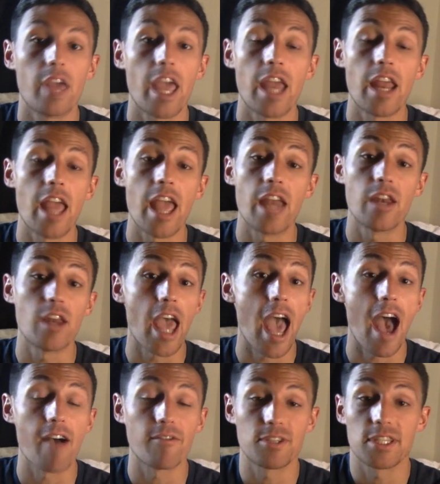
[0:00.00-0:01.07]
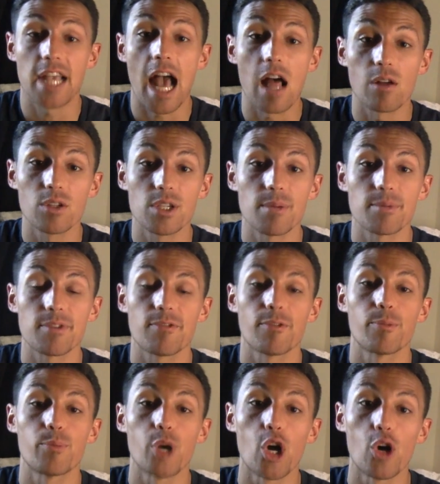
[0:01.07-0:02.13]
and have scholarships for
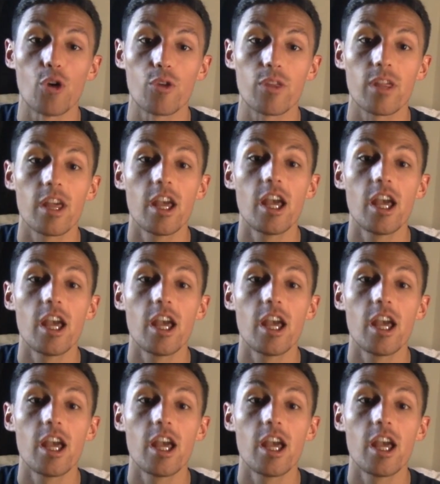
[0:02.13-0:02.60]
both,